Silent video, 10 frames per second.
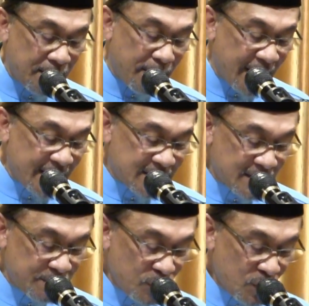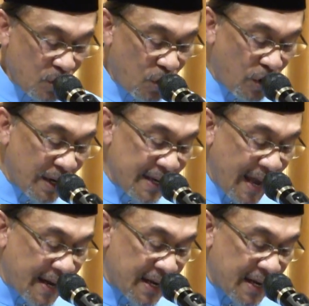debate or an